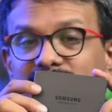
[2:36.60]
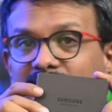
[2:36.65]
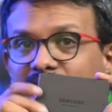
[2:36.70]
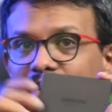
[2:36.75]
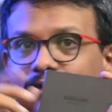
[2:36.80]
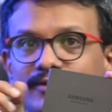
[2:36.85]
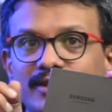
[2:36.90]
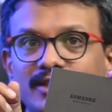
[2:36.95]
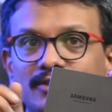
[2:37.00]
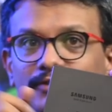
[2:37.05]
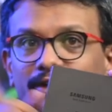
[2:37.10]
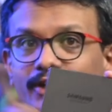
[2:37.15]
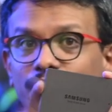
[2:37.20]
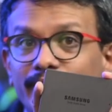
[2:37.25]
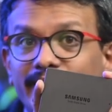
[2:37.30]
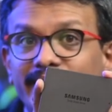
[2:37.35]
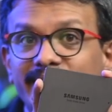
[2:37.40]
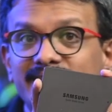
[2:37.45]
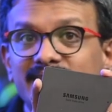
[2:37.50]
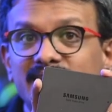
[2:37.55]
I have this
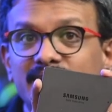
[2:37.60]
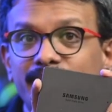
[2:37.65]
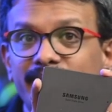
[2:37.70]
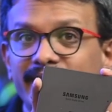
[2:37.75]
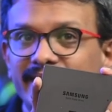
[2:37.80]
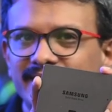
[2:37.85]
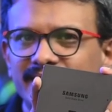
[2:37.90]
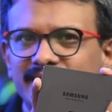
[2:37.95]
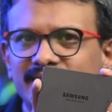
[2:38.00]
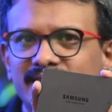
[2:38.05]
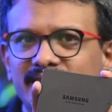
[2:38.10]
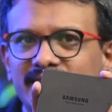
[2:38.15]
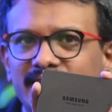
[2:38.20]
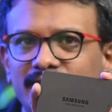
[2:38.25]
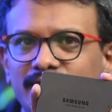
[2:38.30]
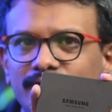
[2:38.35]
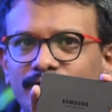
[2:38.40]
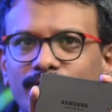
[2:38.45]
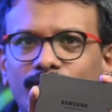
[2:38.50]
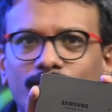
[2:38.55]
120GB
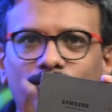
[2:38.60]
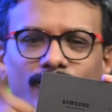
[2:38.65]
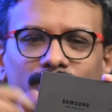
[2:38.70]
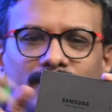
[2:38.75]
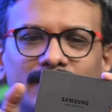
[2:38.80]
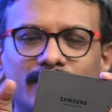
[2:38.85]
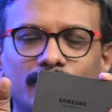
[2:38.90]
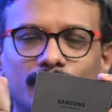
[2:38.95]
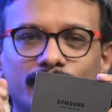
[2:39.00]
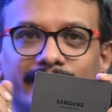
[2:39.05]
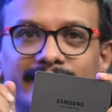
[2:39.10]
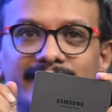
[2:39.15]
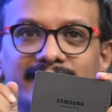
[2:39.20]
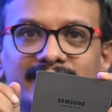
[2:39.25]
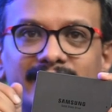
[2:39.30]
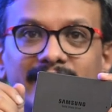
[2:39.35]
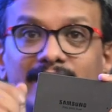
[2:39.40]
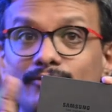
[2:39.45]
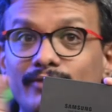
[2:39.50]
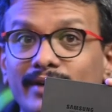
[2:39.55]
SSD for the
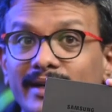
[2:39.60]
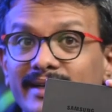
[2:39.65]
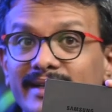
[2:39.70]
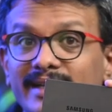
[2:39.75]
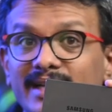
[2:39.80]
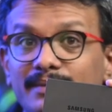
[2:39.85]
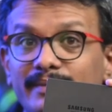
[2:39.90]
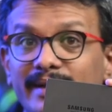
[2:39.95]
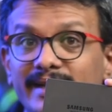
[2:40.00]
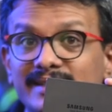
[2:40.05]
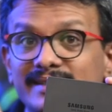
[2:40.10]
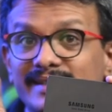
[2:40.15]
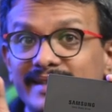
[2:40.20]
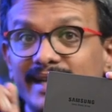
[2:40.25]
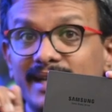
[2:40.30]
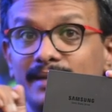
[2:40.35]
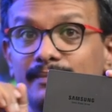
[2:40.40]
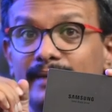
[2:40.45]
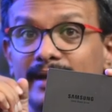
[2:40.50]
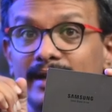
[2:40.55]
OS and 1TB
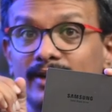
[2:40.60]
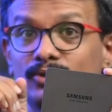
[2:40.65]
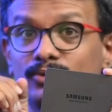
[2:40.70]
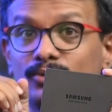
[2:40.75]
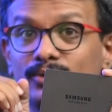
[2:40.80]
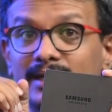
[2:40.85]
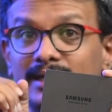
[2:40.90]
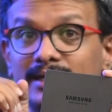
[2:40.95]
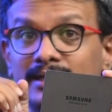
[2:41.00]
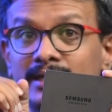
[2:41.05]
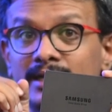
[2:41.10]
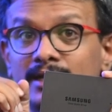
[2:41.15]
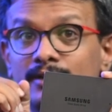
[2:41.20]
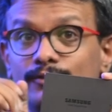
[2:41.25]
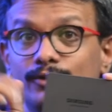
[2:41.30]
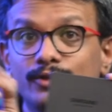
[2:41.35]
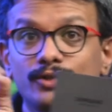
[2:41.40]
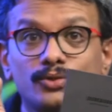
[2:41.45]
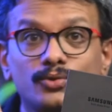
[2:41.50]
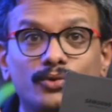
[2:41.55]
Seagate Barracuda
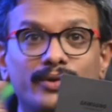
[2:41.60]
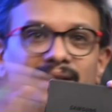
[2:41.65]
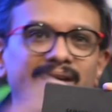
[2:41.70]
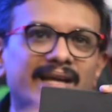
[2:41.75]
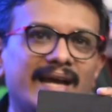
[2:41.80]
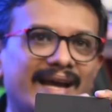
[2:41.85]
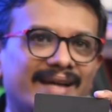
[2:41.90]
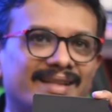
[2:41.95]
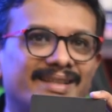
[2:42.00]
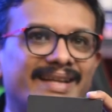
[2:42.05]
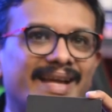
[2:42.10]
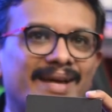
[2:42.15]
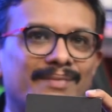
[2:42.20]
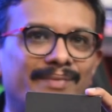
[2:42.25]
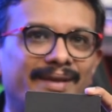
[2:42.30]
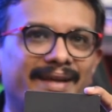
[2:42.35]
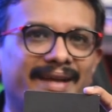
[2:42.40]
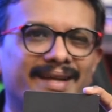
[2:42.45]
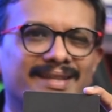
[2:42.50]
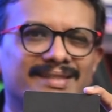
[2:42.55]
for storing other
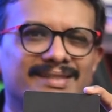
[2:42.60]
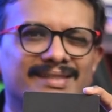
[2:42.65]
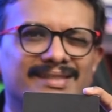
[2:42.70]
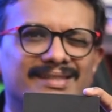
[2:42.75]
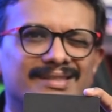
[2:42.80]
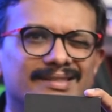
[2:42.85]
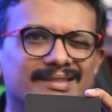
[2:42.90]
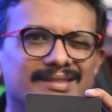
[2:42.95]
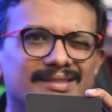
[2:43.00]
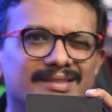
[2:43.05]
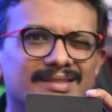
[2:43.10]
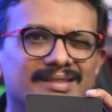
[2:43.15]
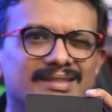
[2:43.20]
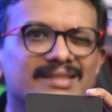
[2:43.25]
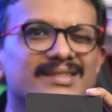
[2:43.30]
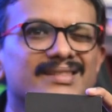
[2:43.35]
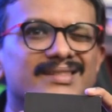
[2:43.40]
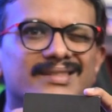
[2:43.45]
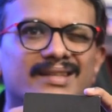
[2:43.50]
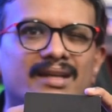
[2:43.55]
applications,
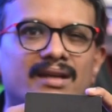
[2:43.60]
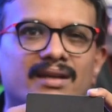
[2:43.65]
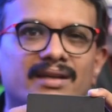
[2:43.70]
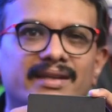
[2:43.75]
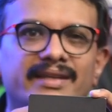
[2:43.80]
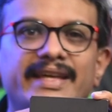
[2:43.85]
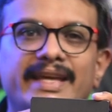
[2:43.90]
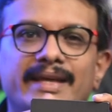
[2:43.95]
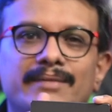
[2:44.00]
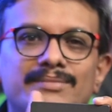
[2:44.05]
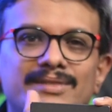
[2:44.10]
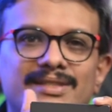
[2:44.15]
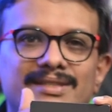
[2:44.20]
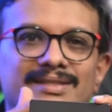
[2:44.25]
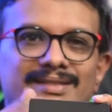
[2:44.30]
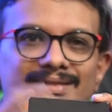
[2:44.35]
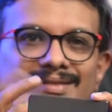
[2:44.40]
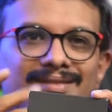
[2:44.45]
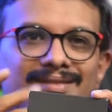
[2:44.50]
games.